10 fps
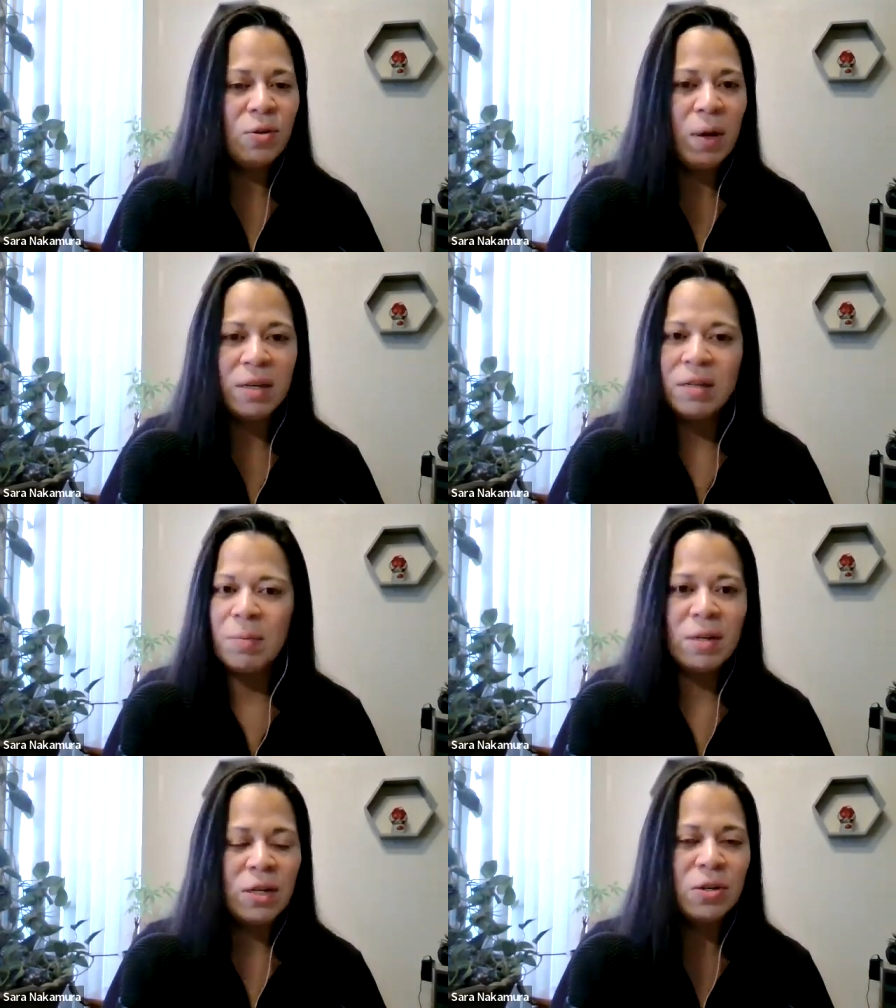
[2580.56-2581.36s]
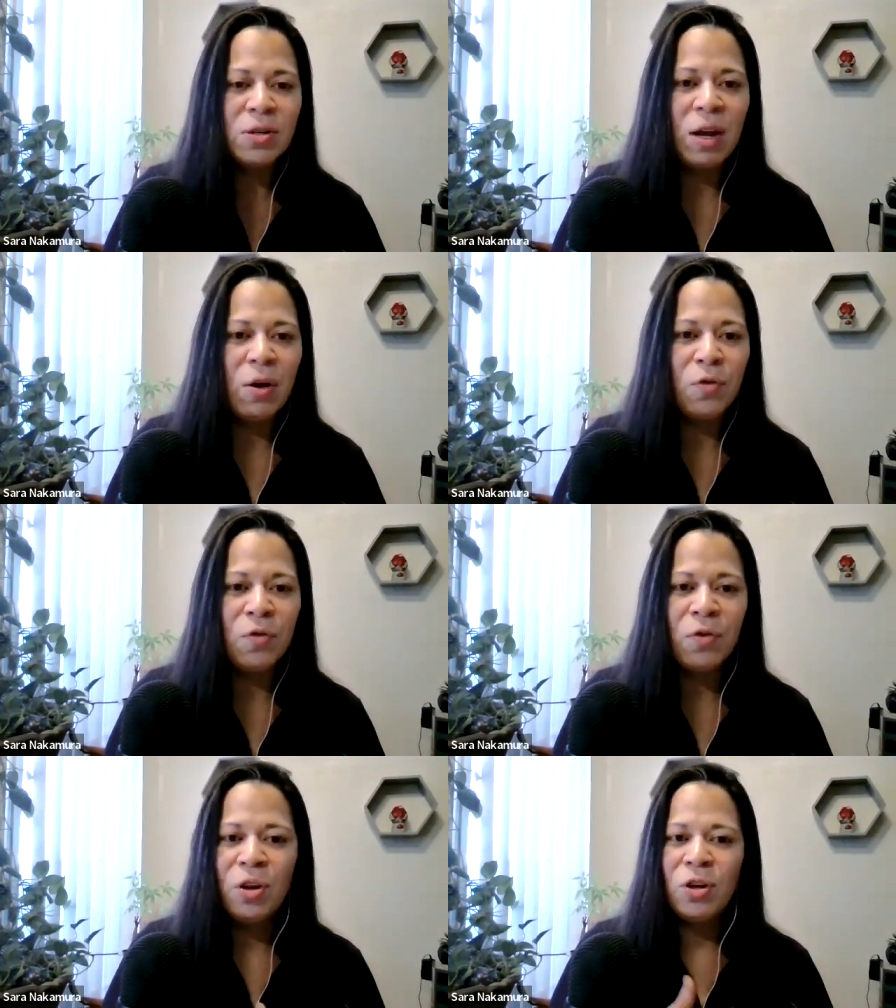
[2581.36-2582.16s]
You make a statement to
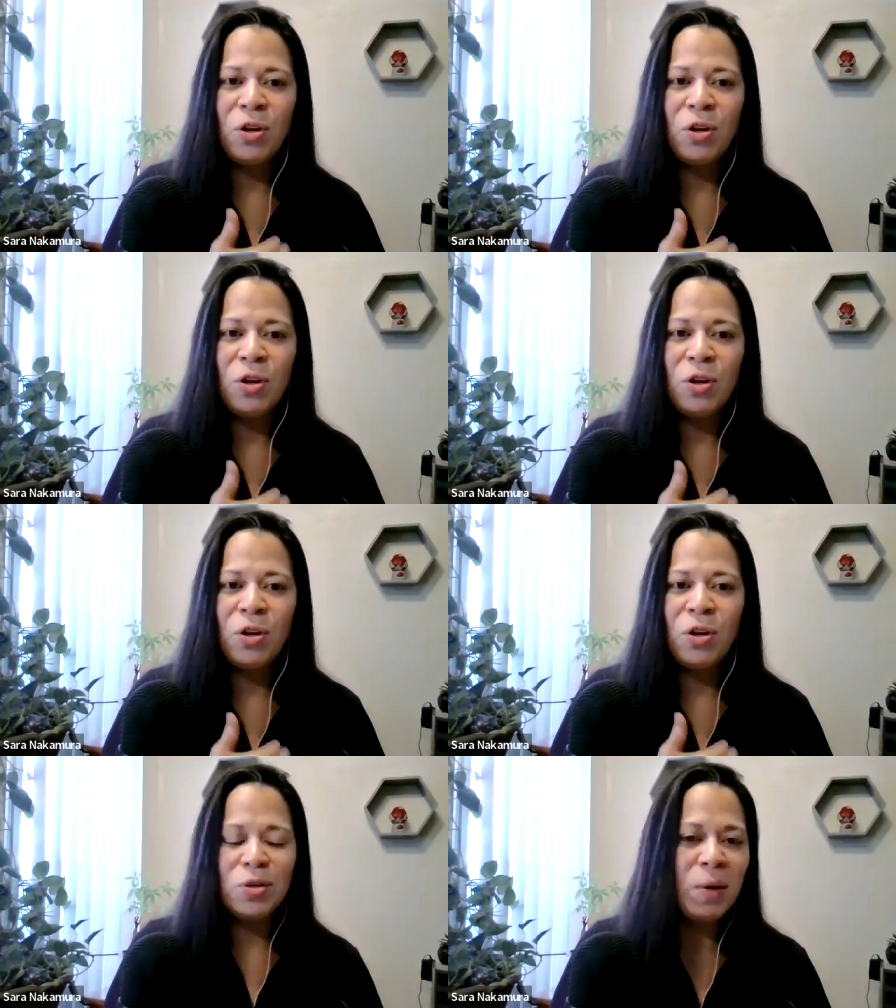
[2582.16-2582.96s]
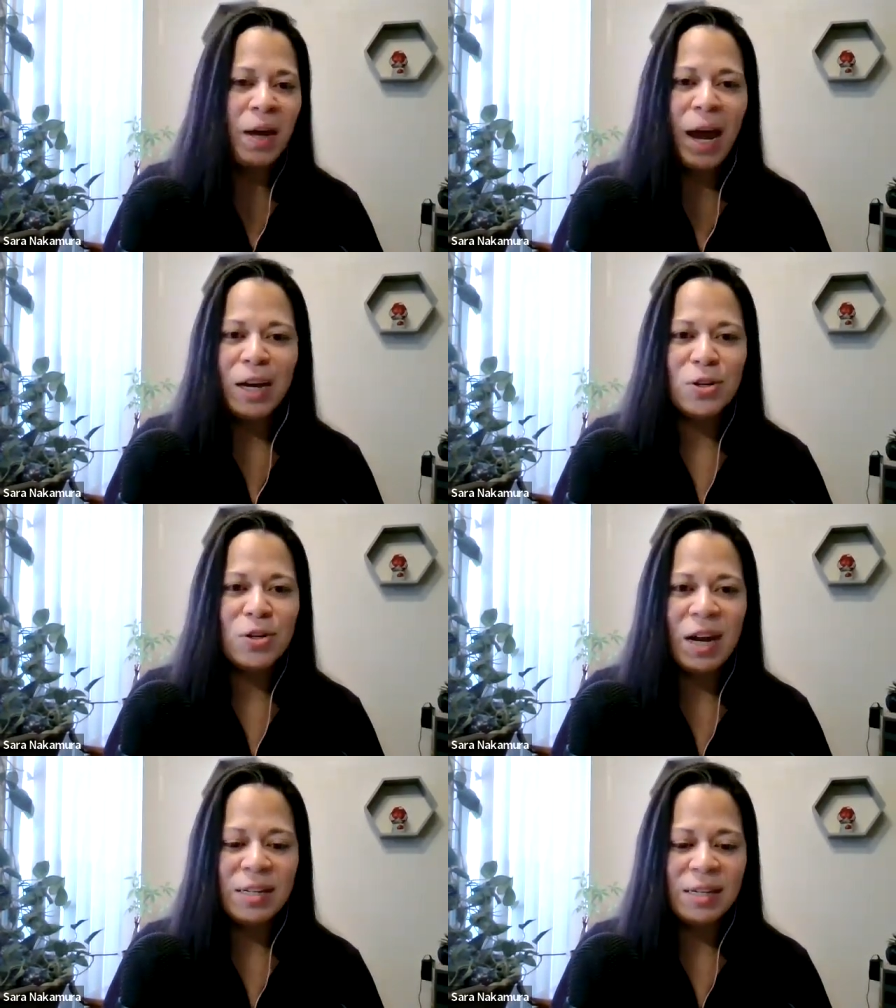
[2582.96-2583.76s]
yourself. You work through the 2-minute
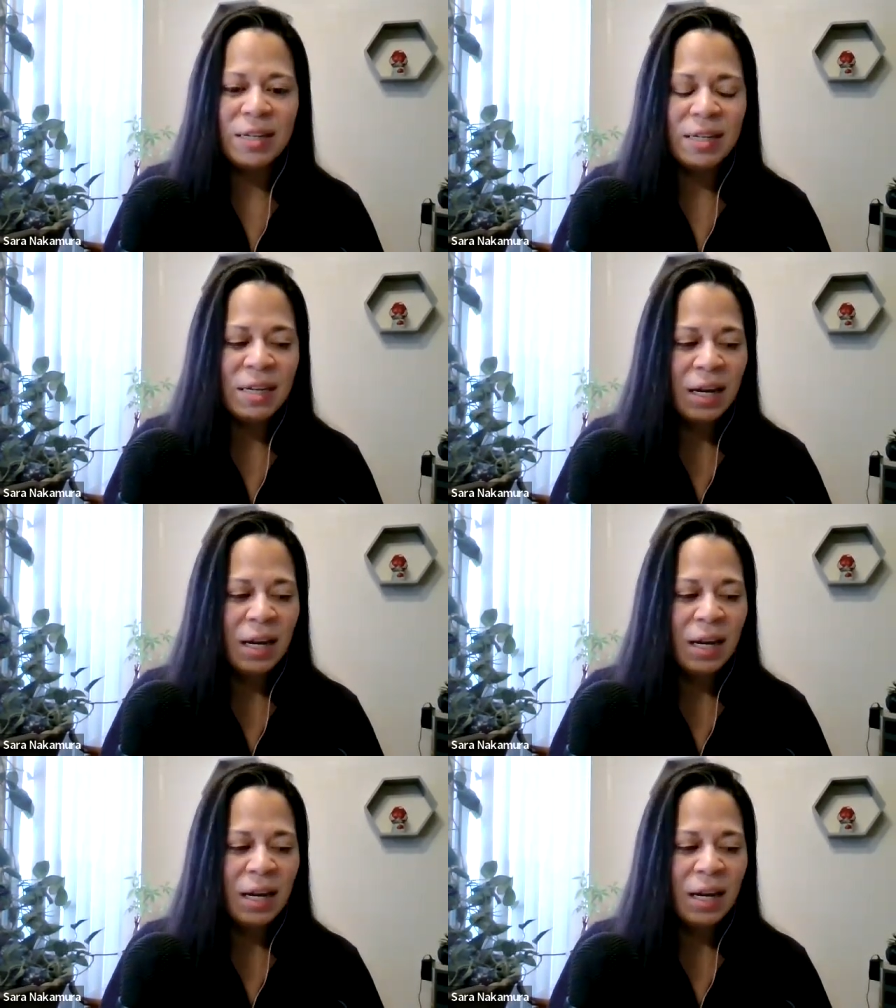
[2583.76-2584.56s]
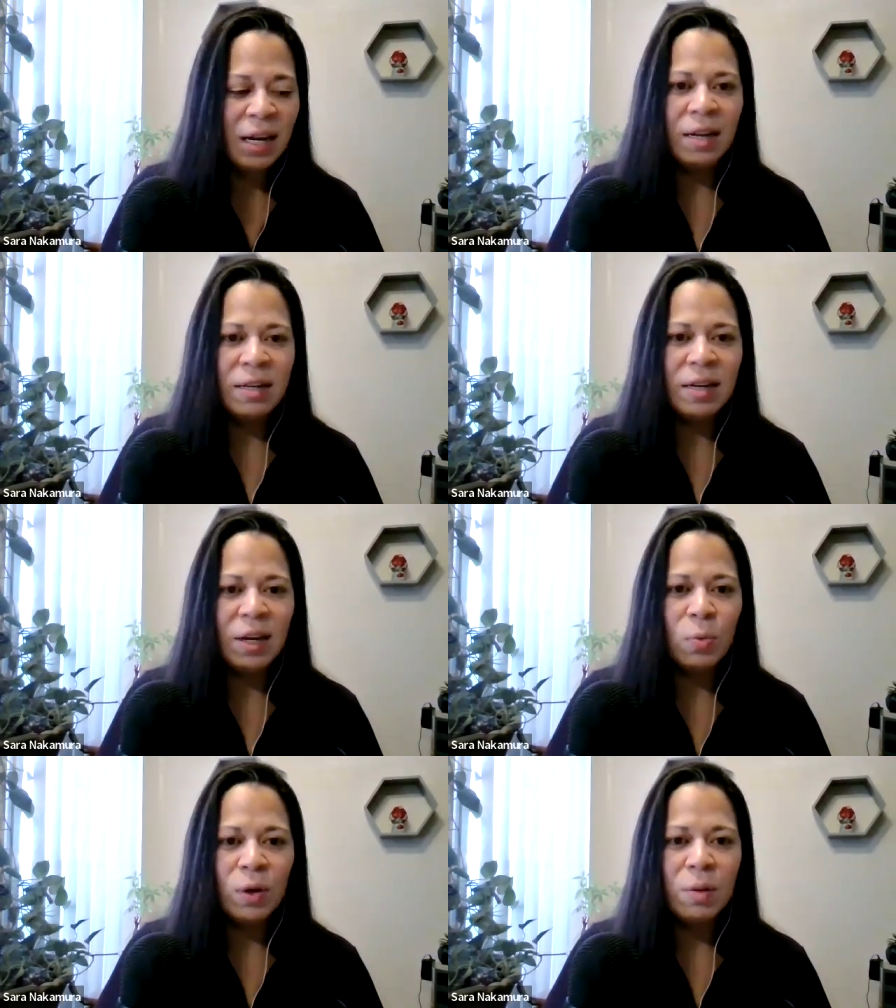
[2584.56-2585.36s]
exercises, and
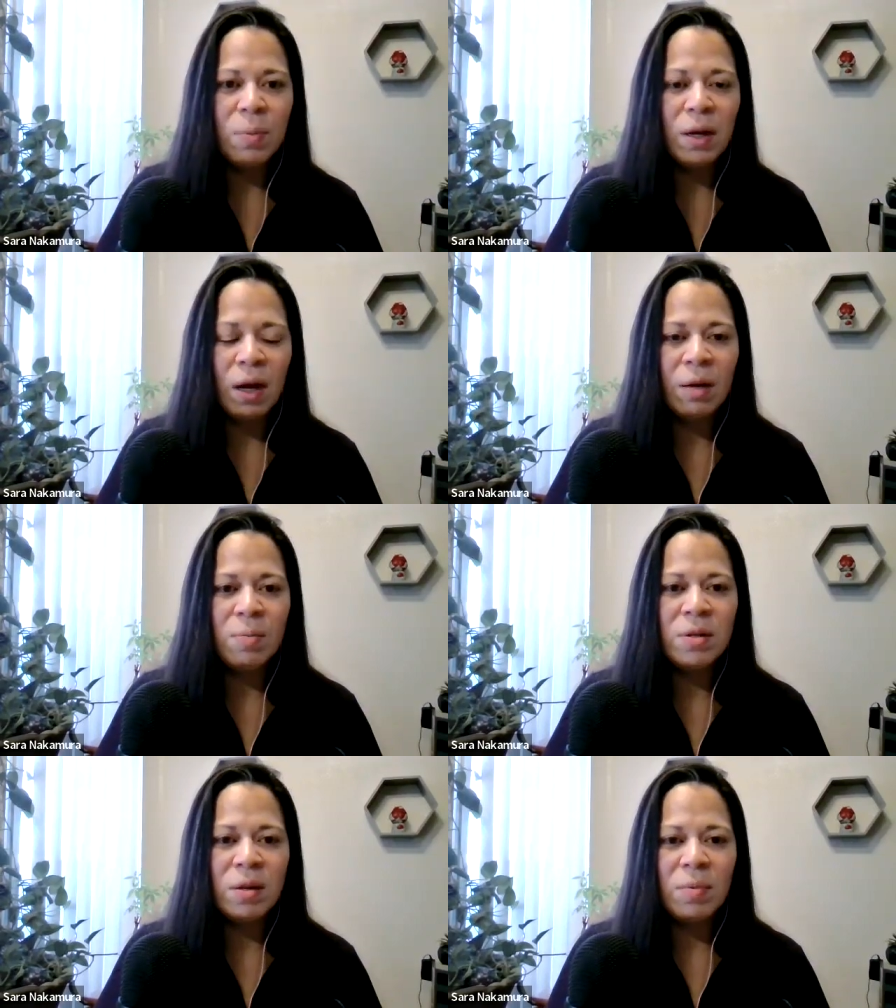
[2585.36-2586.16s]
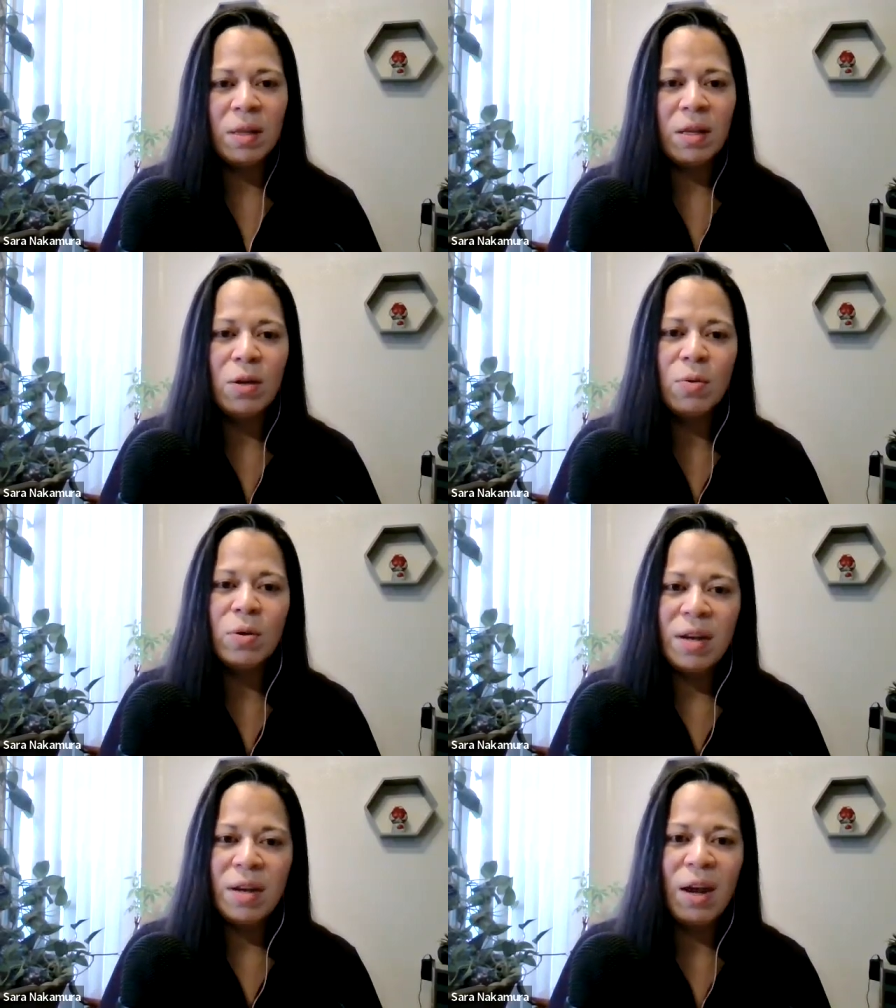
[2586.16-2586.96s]
it really becomes something that you can
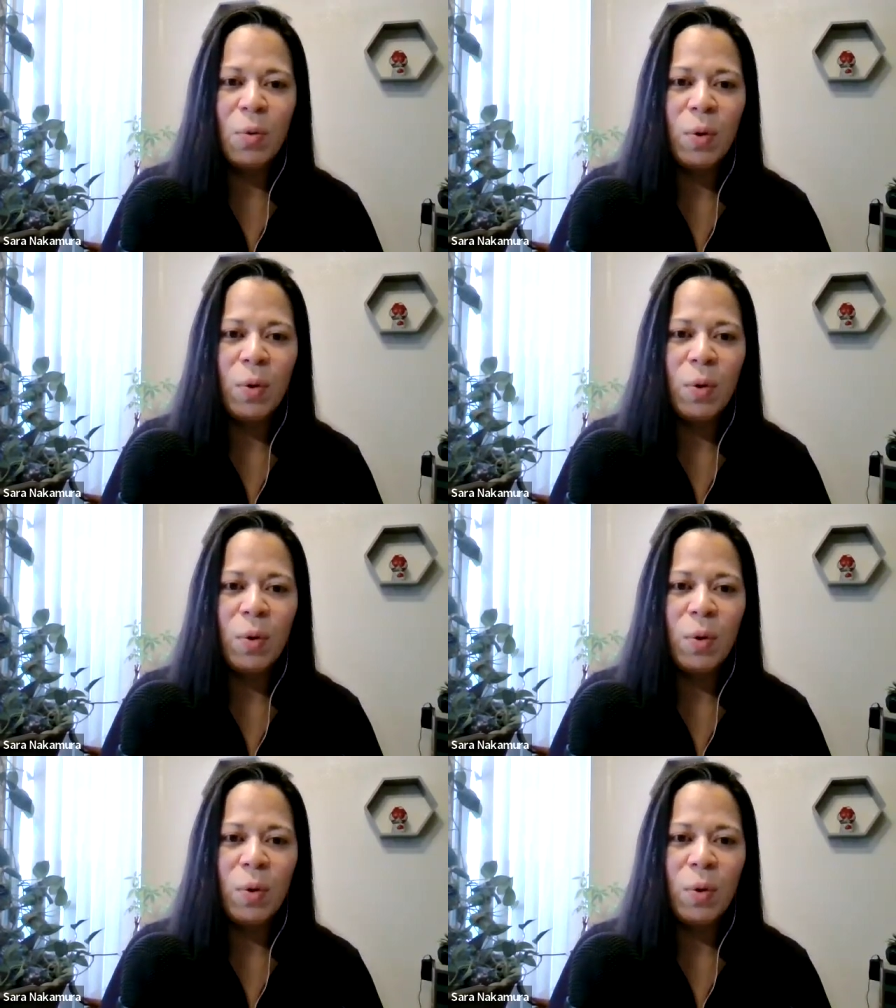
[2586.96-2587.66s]
take with you.